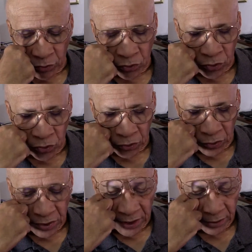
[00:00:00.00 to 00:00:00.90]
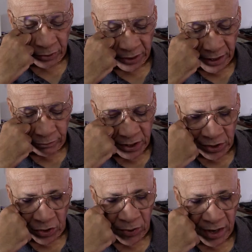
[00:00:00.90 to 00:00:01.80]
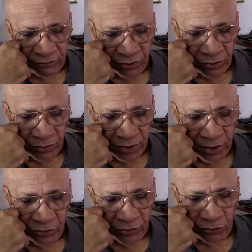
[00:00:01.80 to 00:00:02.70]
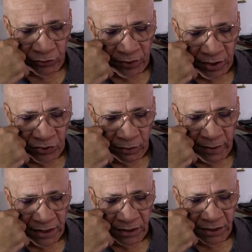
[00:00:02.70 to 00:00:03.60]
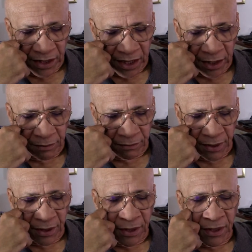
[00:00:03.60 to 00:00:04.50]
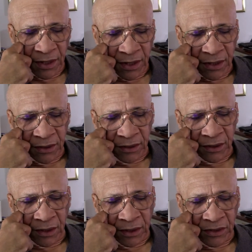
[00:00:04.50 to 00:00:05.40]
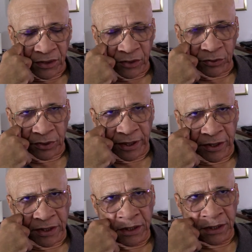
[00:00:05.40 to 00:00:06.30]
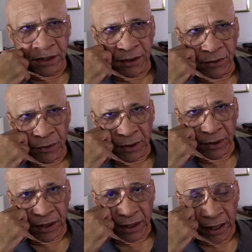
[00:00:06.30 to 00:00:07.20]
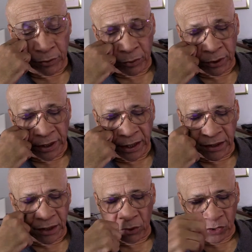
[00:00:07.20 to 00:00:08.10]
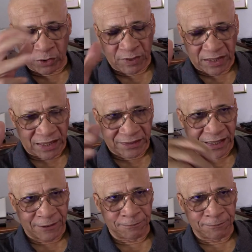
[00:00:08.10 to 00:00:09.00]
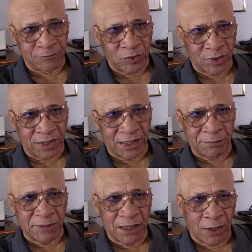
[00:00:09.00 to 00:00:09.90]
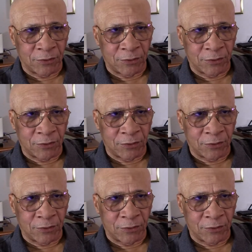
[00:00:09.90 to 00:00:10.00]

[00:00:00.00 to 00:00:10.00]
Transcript: don't know yet, but let me know after the interview if there is somebody's name that starts with the letter E, okay? Edward, Ed, or something like that. Okay, let me know.